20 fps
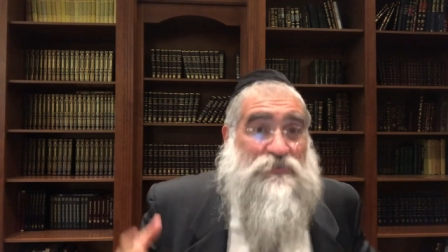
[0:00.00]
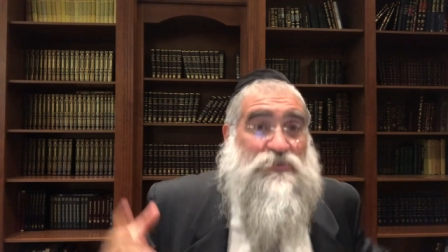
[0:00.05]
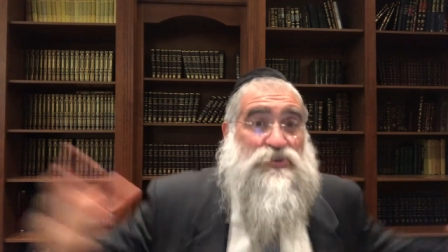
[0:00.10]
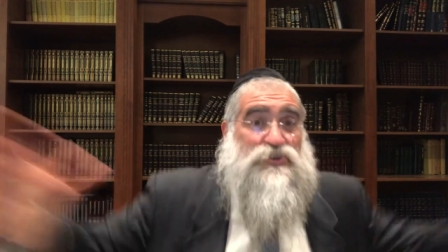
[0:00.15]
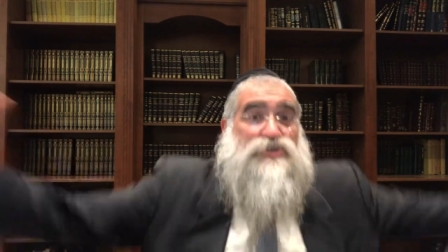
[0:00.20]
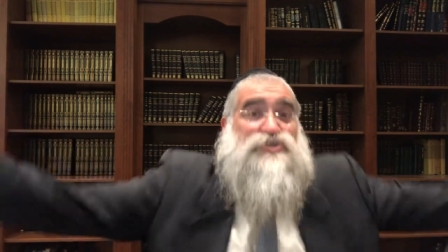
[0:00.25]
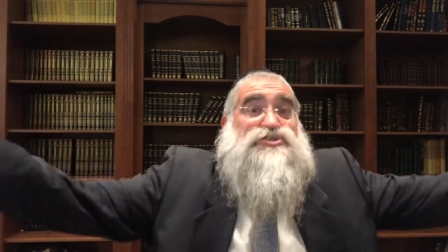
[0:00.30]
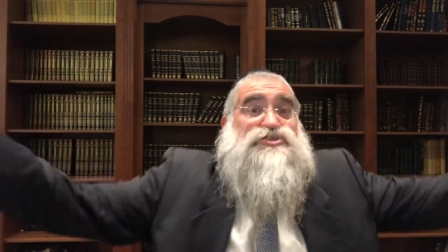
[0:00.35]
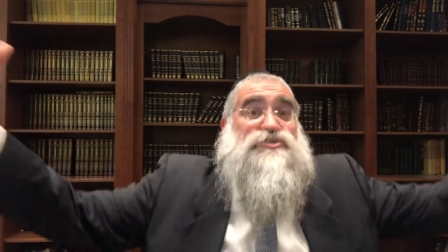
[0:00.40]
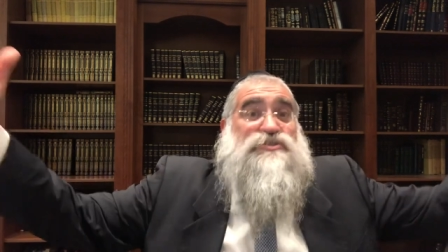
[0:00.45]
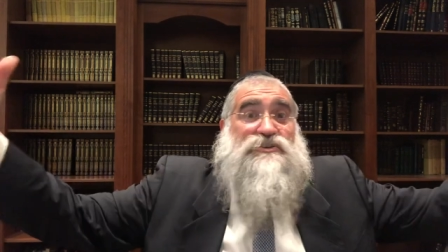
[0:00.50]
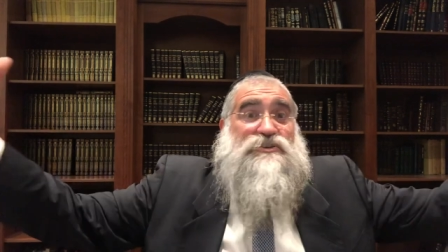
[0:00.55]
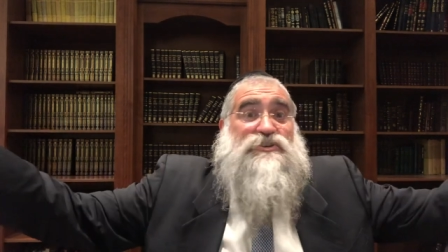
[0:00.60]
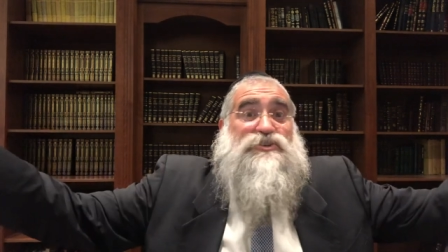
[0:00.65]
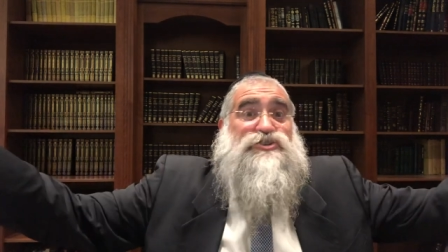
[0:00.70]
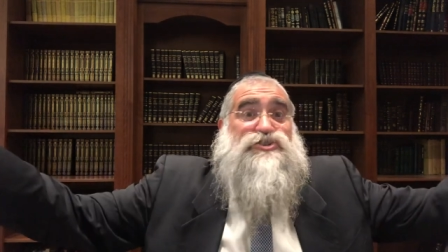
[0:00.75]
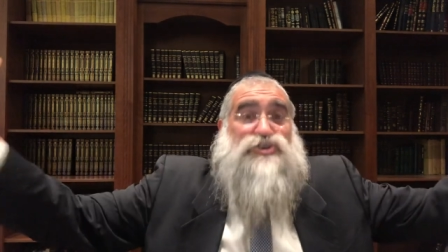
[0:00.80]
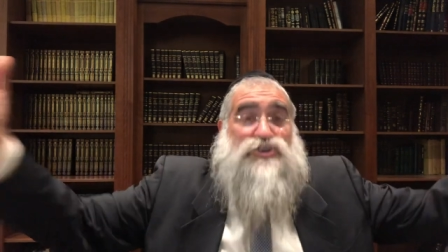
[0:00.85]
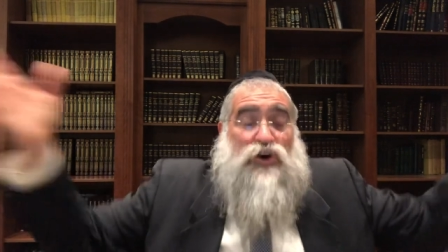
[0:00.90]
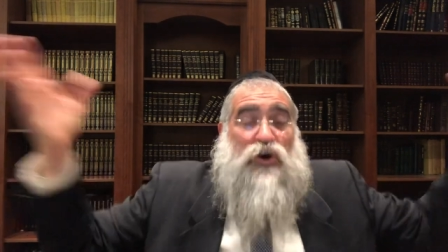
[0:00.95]
you, sh-
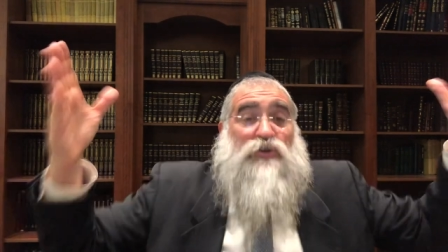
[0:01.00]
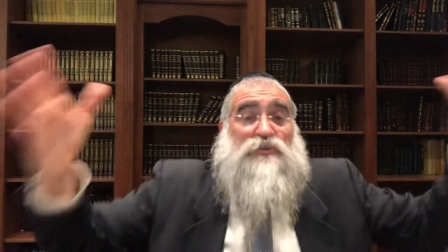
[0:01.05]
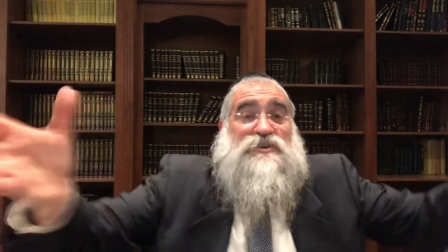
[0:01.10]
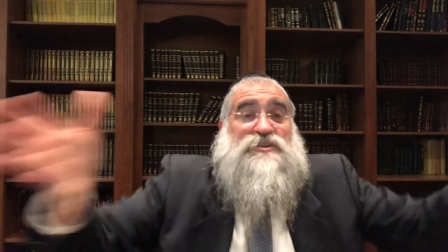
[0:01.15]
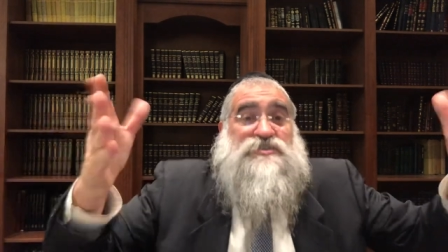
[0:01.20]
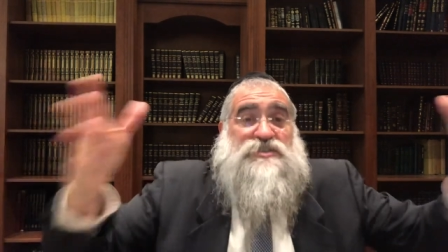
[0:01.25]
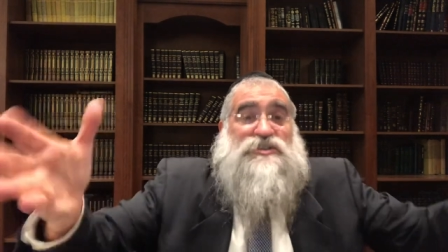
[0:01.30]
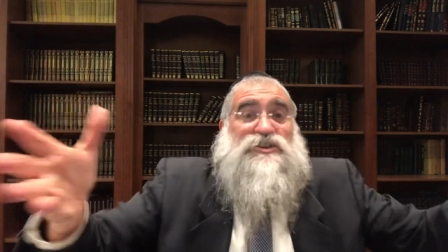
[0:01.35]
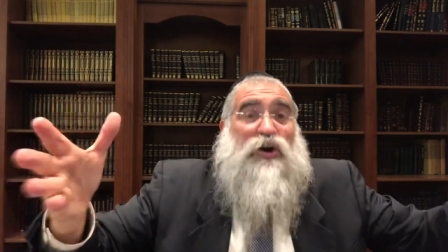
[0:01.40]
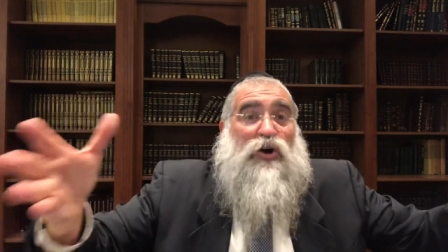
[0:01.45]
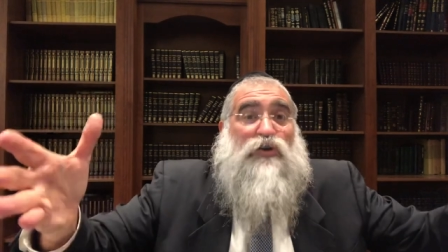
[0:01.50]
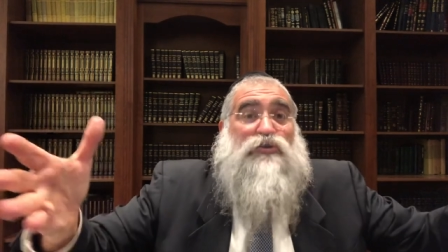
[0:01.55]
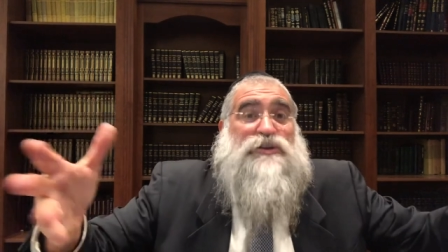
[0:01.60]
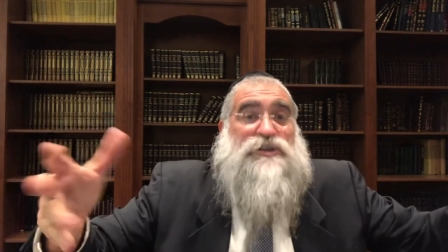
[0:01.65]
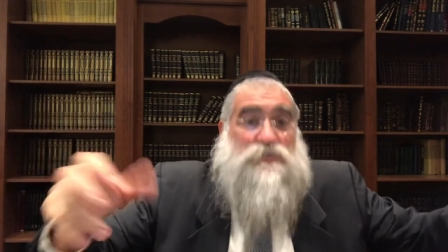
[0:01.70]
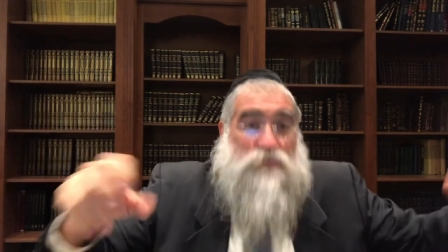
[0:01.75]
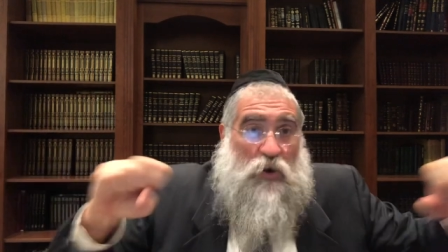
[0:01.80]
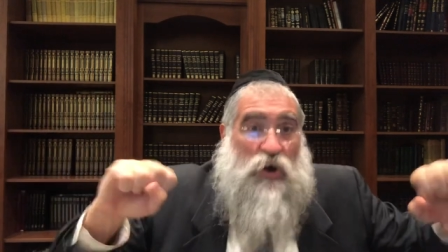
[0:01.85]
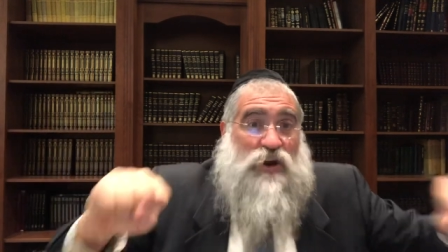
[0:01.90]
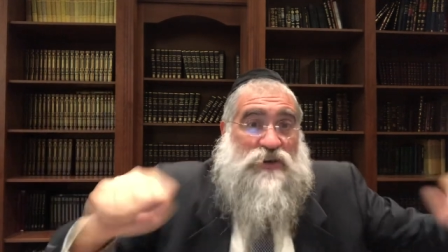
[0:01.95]
you should only see the holy
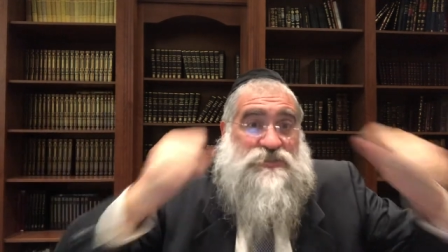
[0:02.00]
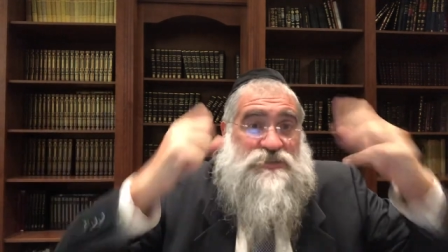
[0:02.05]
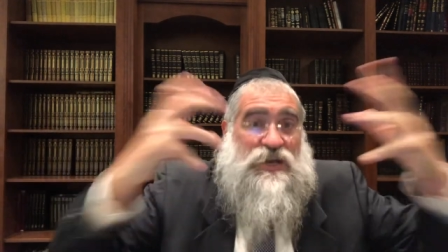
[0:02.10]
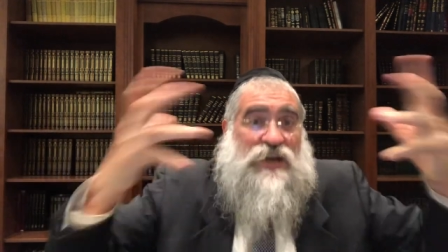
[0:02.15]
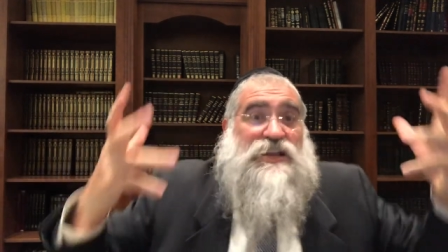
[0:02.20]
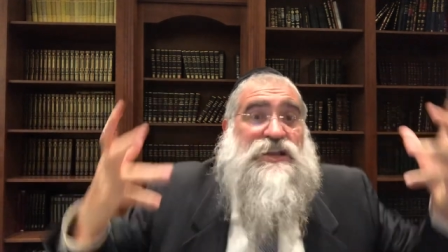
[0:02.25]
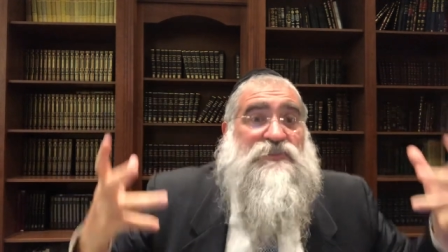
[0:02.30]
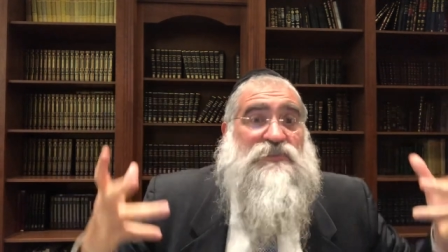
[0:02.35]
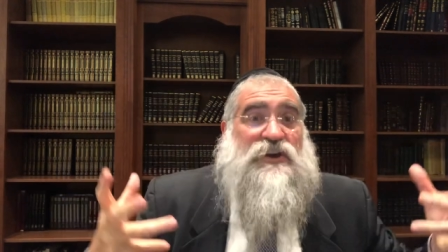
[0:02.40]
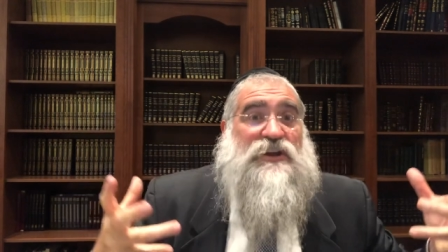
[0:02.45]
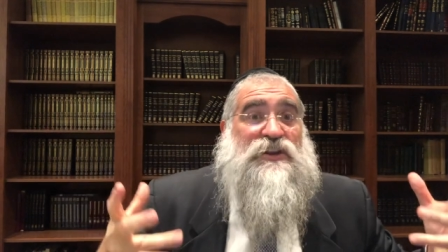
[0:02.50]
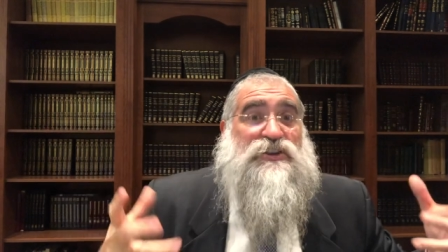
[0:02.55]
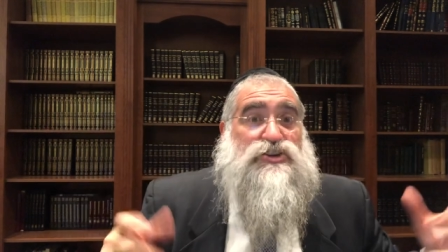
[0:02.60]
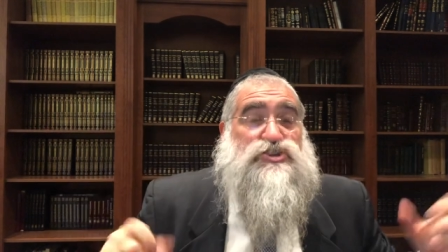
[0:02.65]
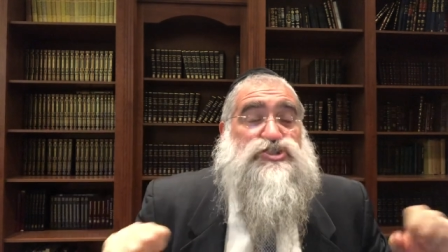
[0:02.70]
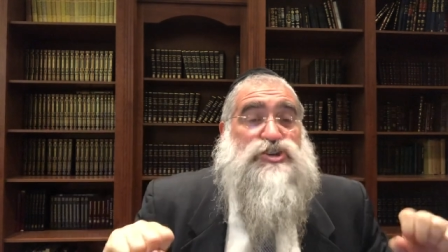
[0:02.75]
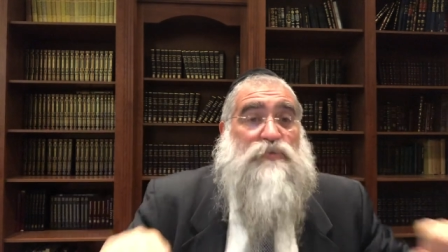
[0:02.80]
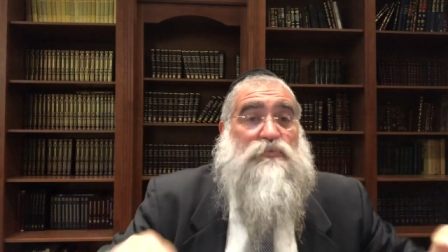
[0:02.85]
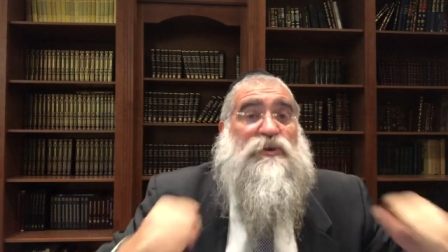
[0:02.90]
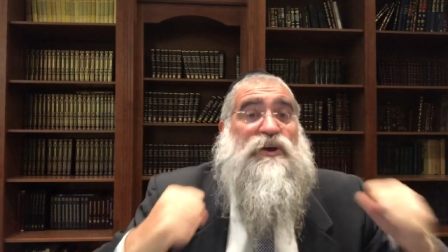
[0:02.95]
sparks and elevate it. You
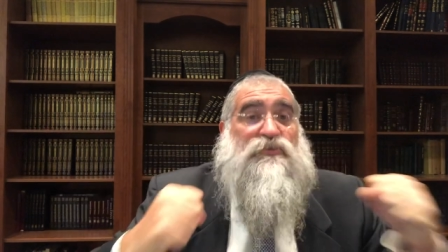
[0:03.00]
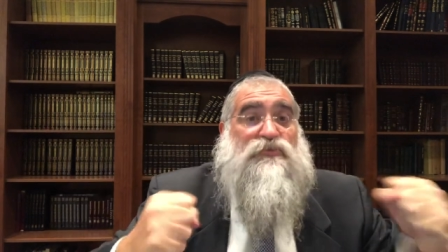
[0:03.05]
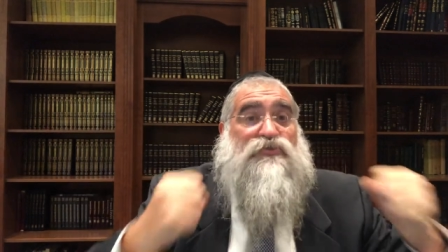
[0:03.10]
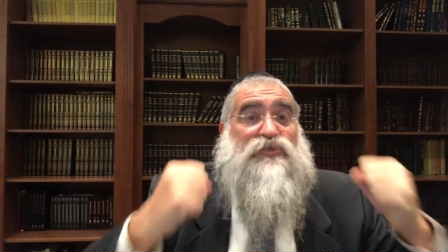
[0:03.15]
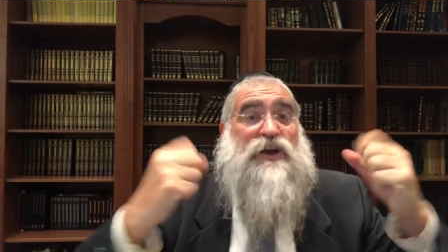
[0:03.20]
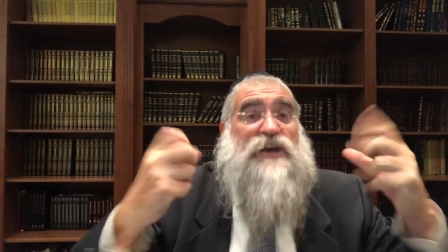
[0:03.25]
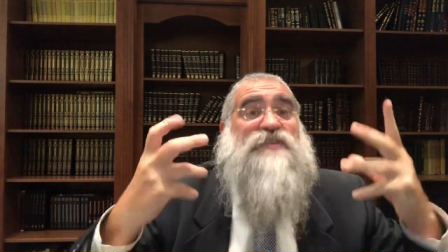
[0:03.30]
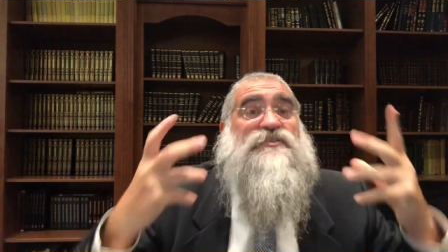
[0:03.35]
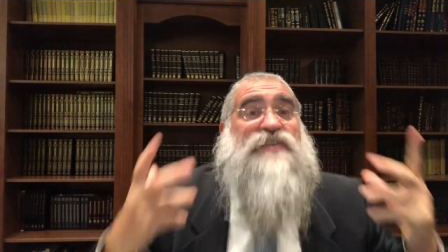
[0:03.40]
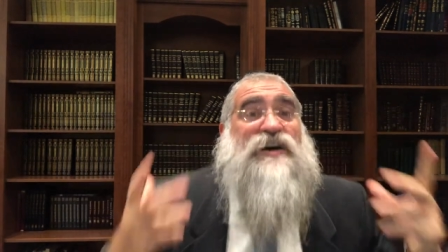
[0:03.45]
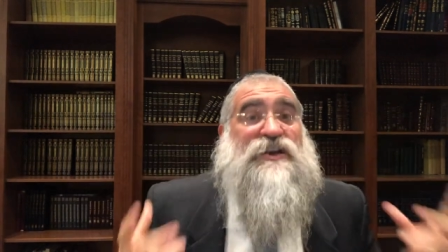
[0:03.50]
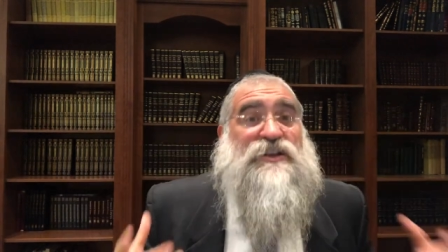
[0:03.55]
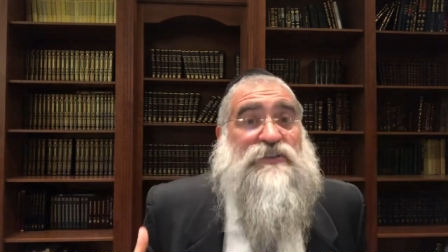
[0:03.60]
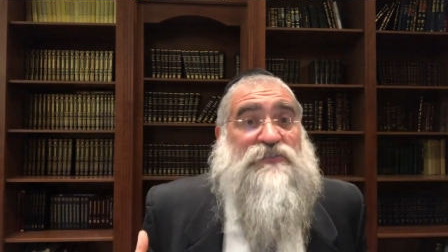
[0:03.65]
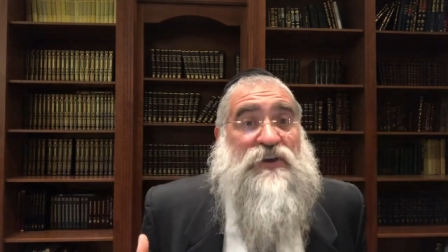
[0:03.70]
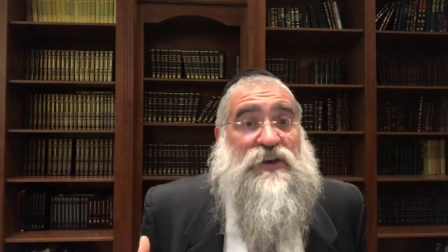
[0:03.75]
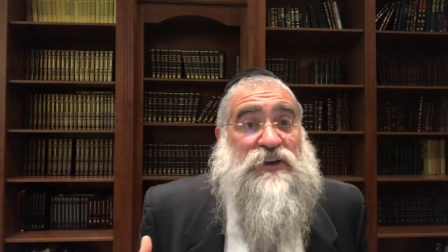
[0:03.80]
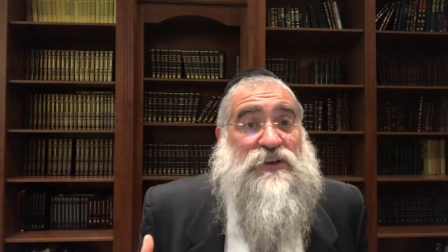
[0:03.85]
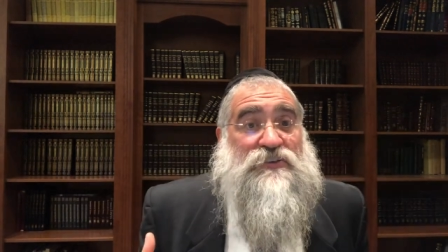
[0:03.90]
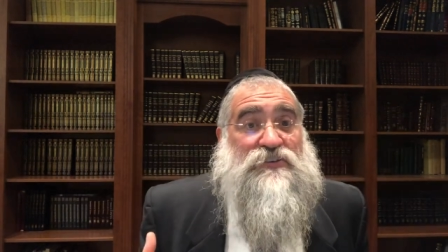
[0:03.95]
shouldn't be afraid to
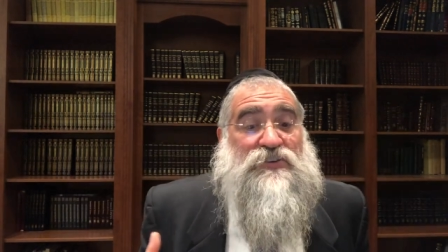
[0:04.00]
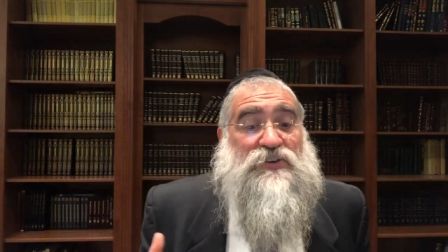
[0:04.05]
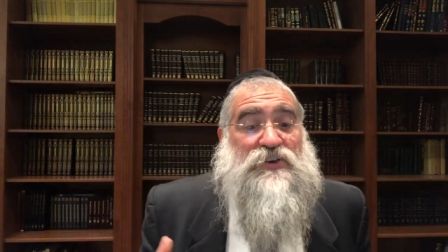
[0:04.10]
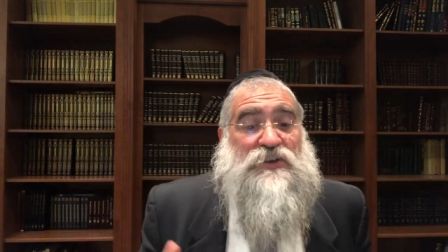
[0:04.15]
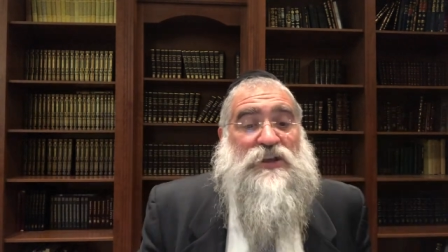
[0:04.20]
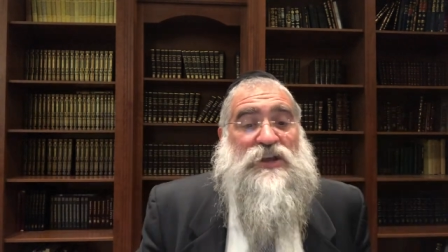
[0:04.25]
elevate it.